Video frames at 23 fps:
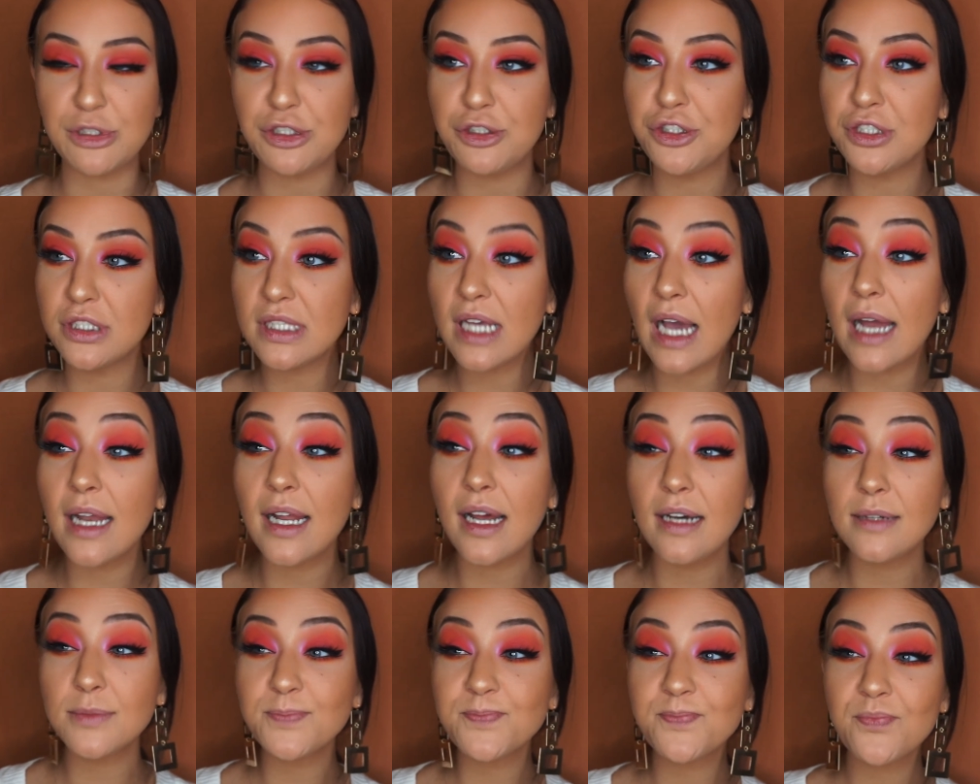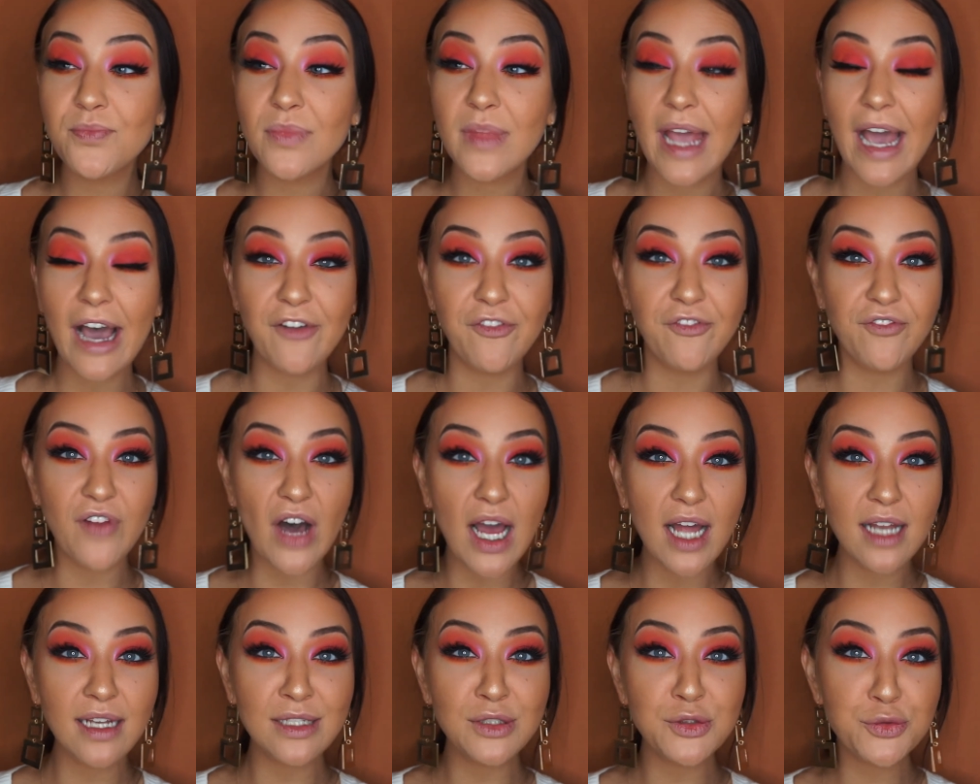You just gotta have
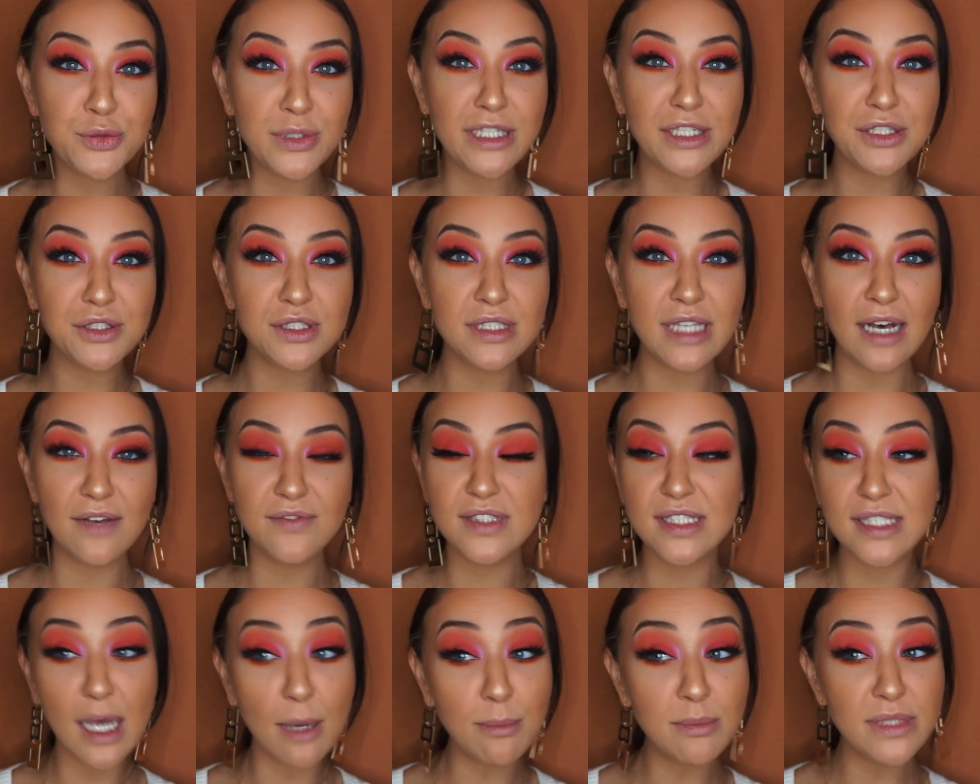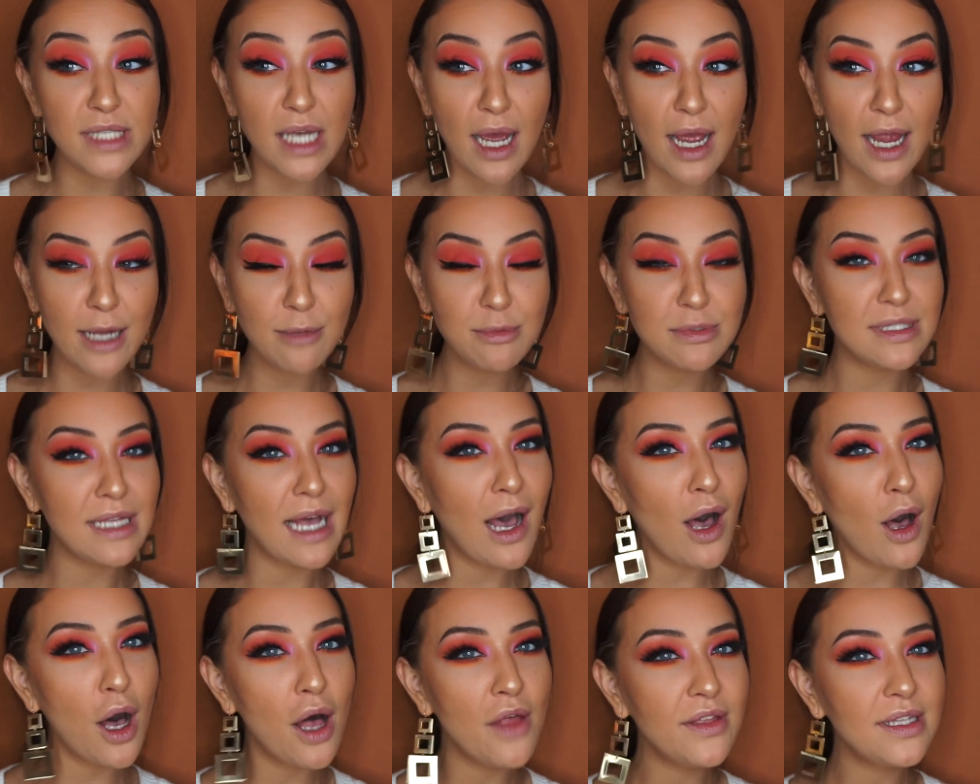fun and treat yourself sometimes.
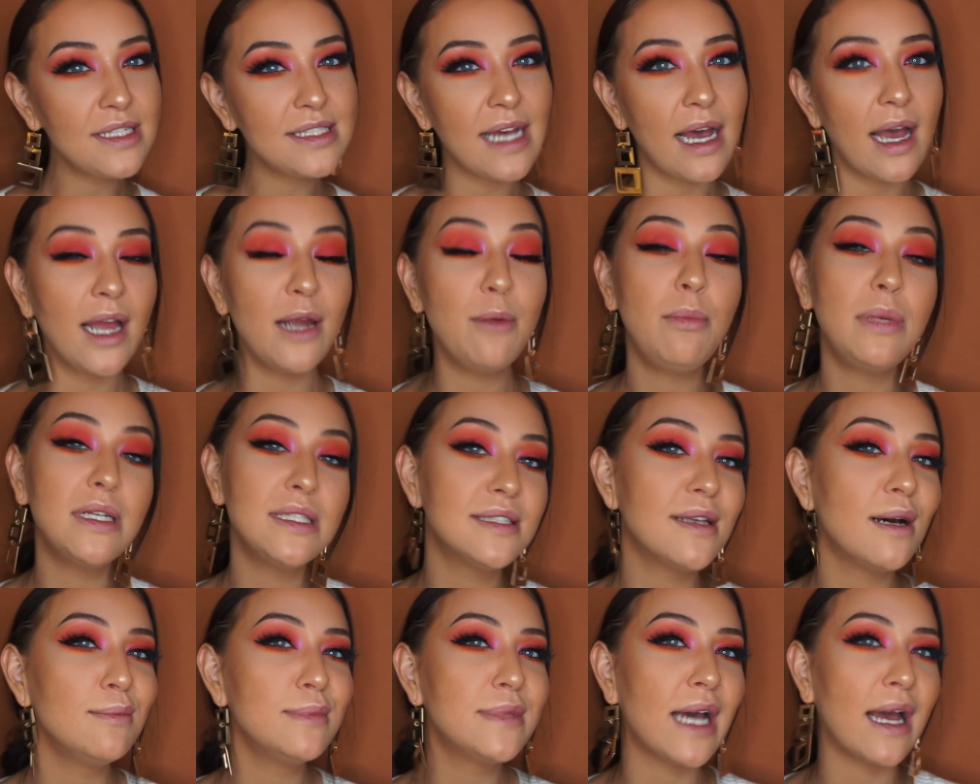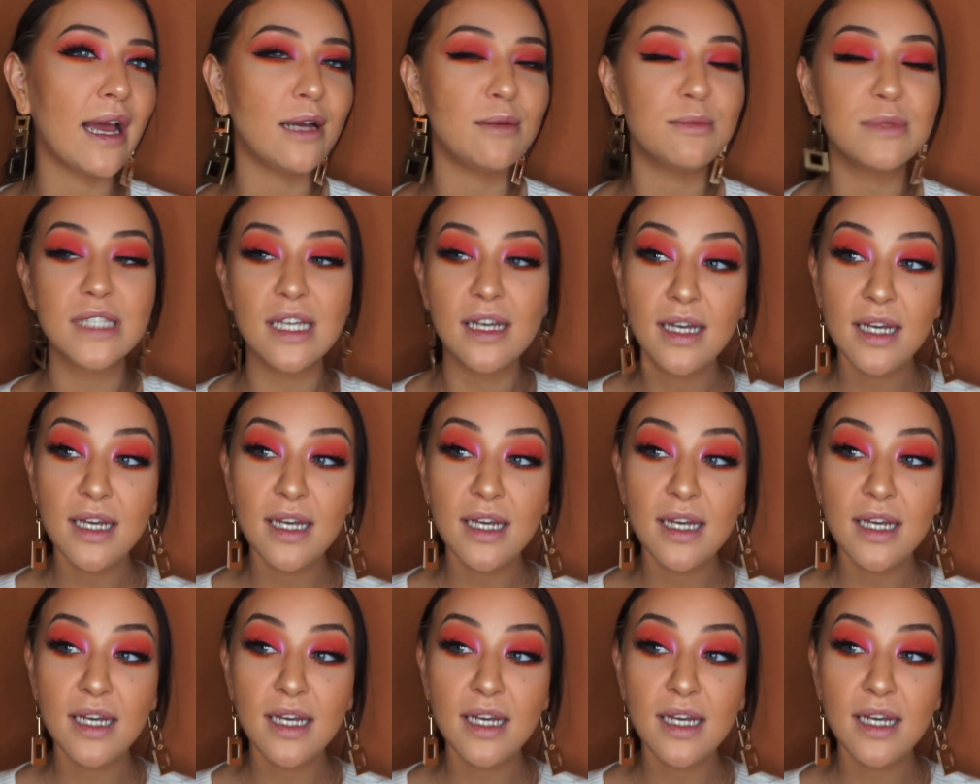Not all the time, but sometimes.